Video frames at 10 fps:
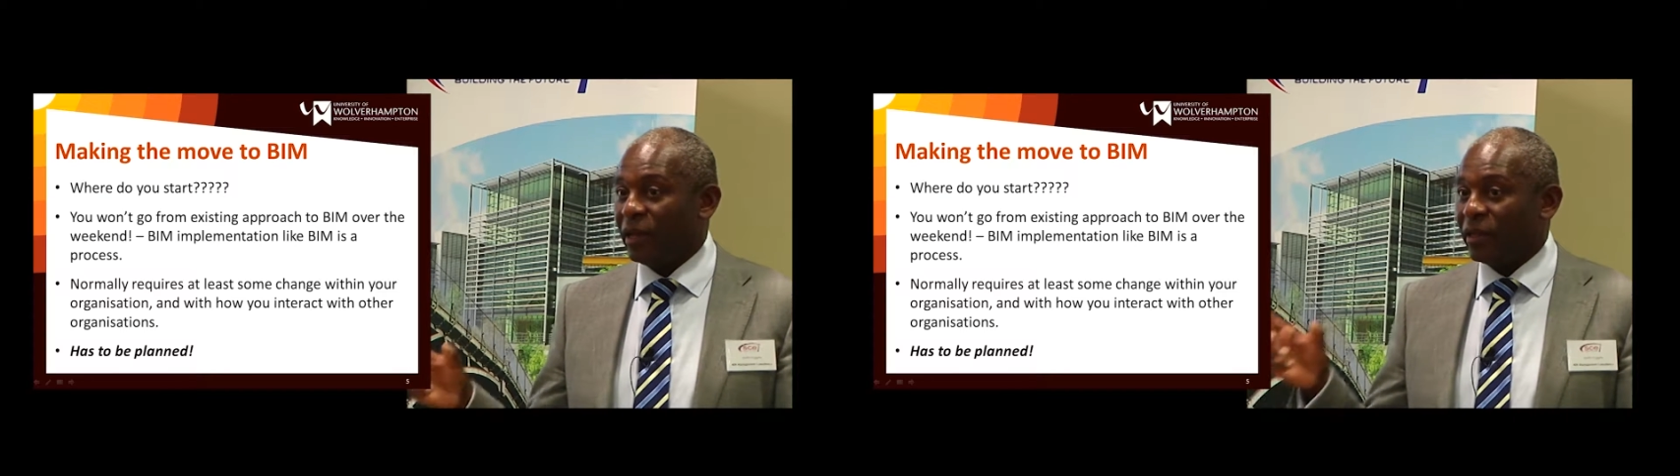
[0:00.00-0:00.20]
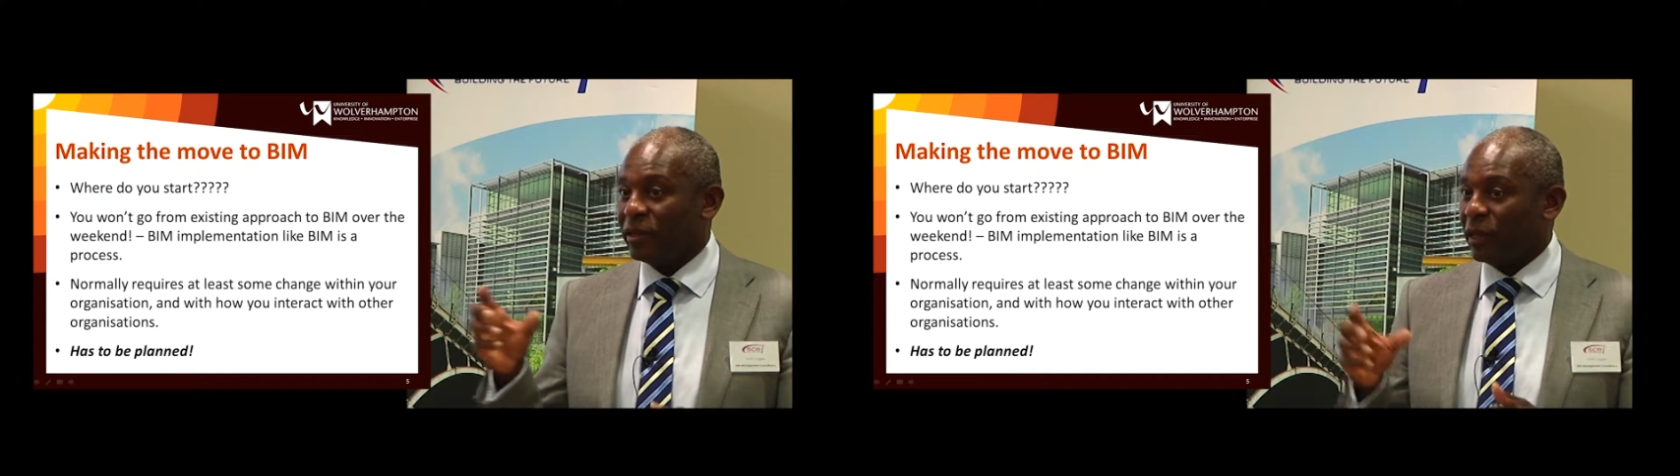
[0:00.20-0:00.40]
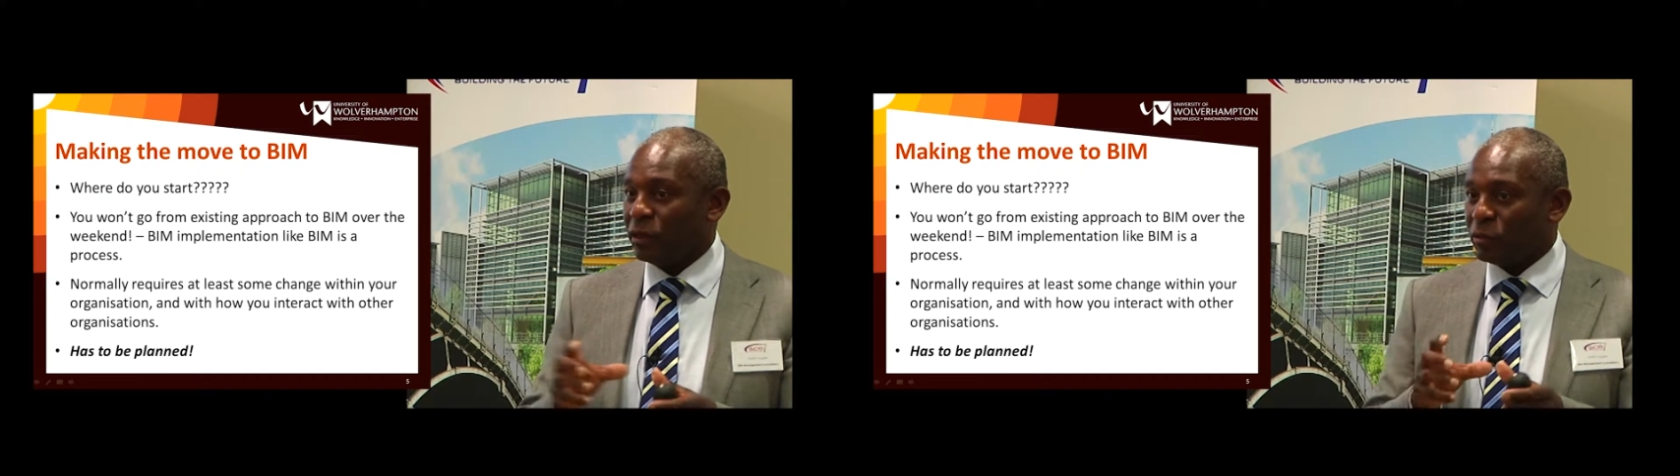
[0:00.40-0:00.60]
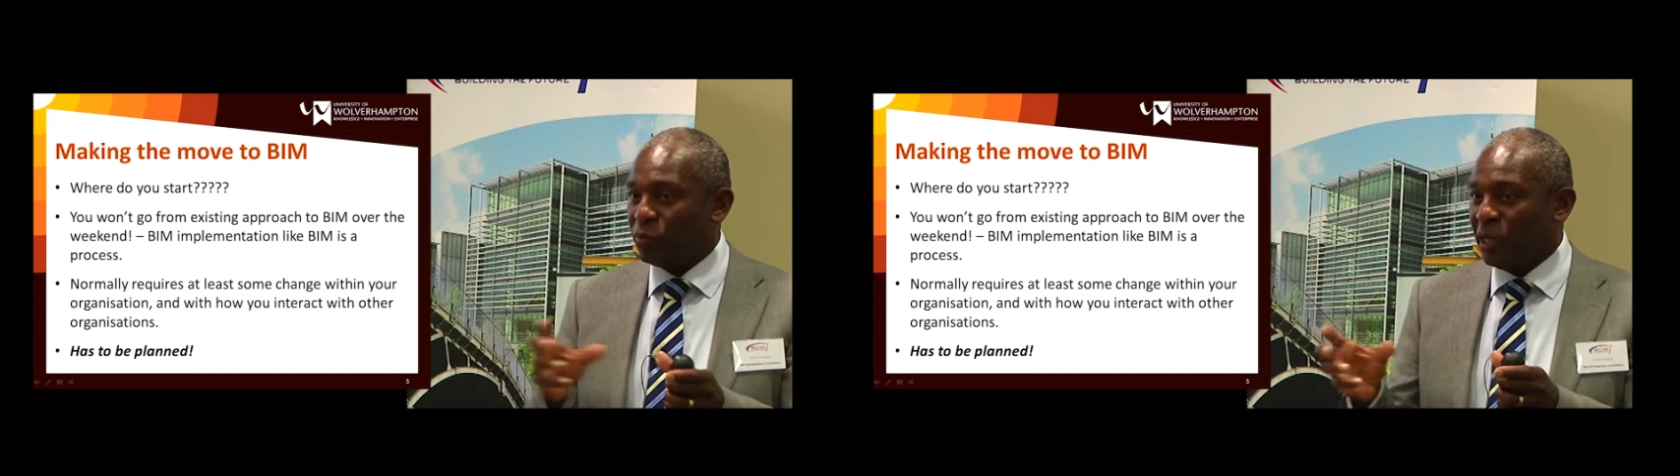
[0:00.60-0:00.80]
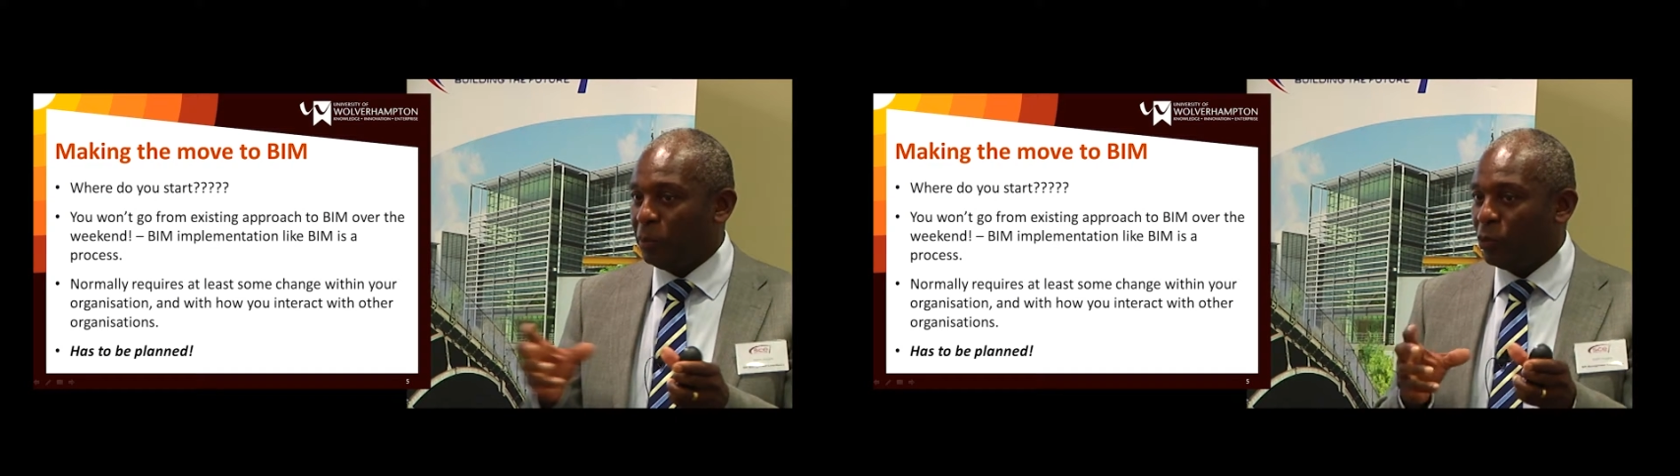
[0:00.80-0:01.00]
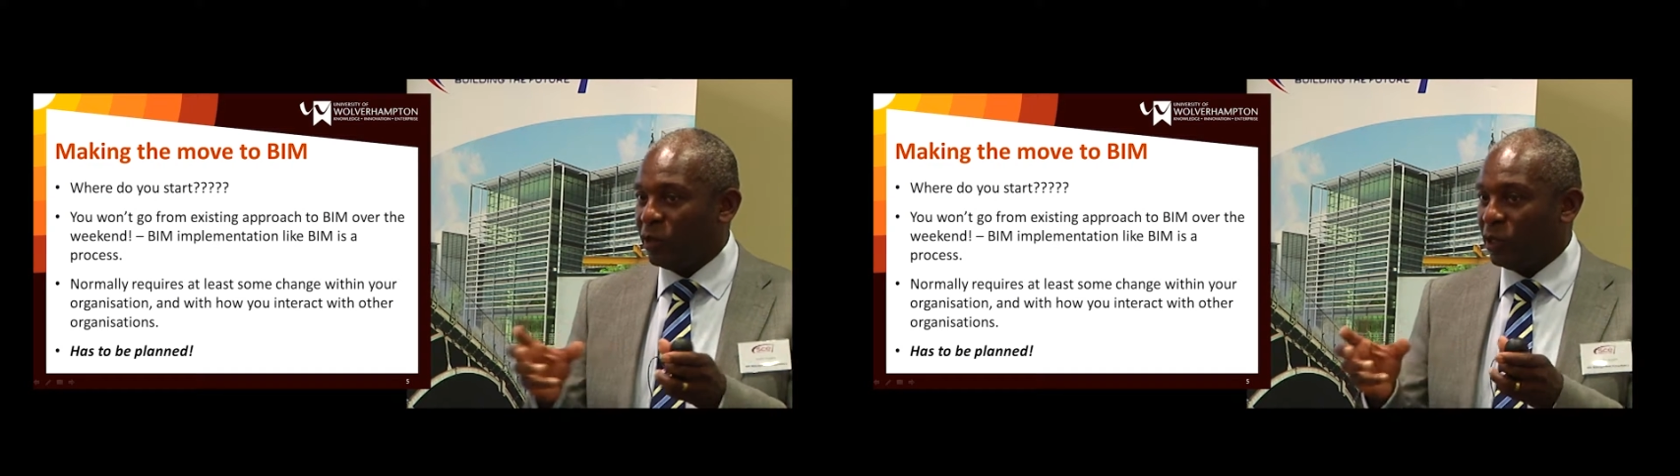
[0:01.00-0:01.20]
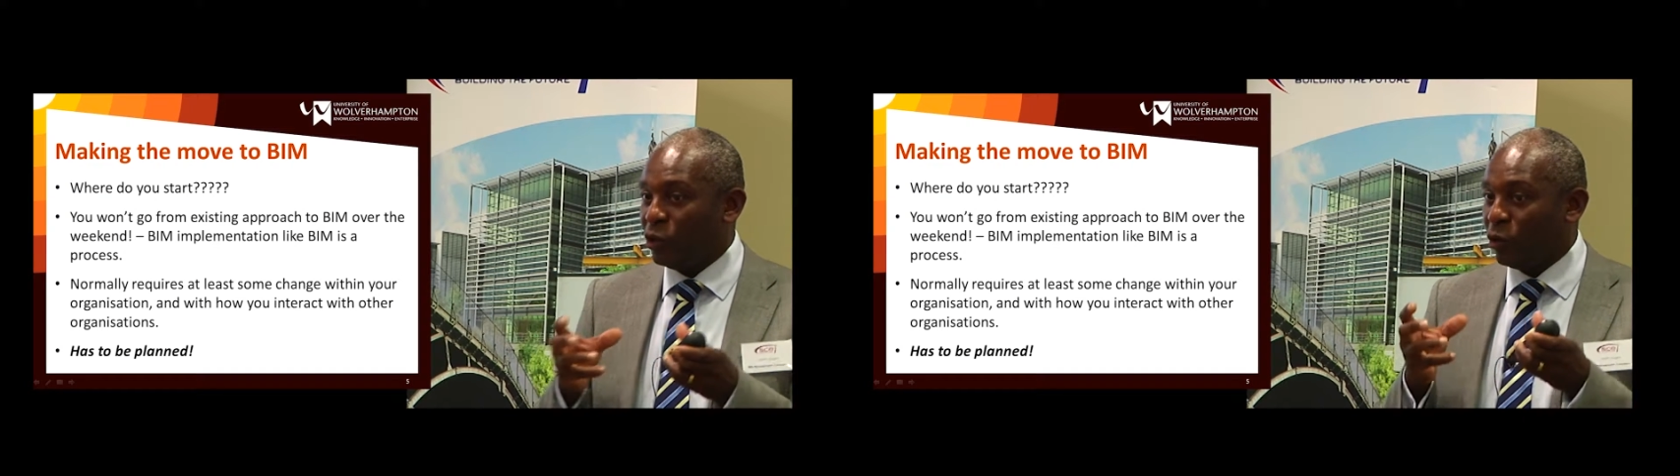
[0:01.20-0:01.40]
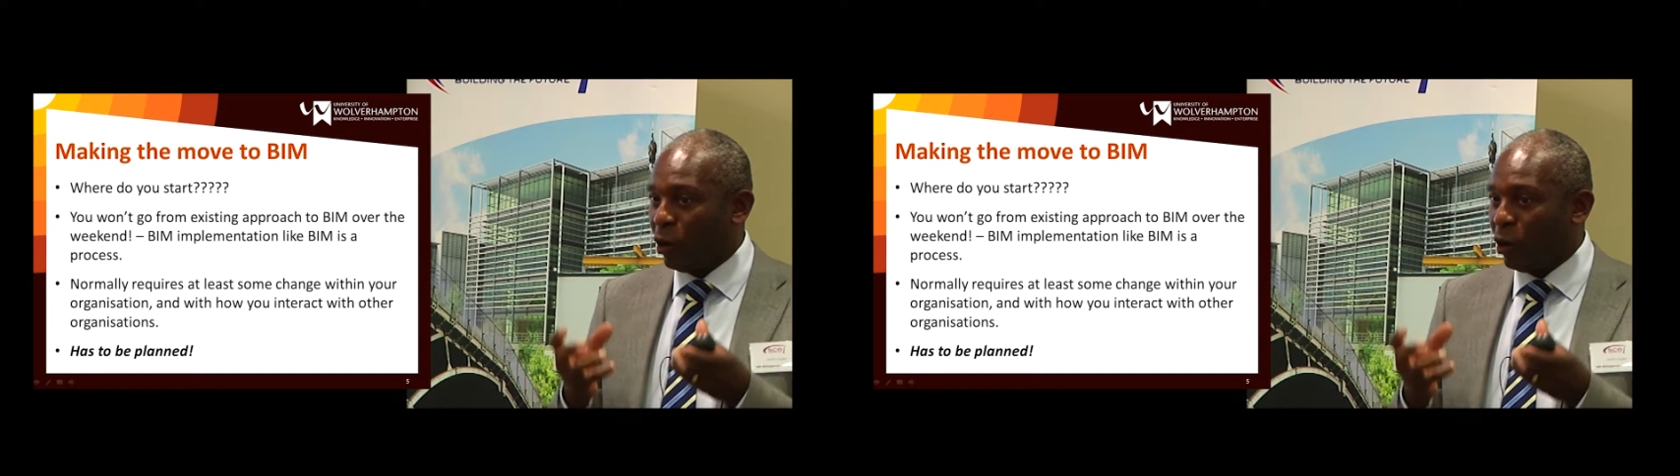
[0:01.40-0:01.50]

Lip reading: and that people within your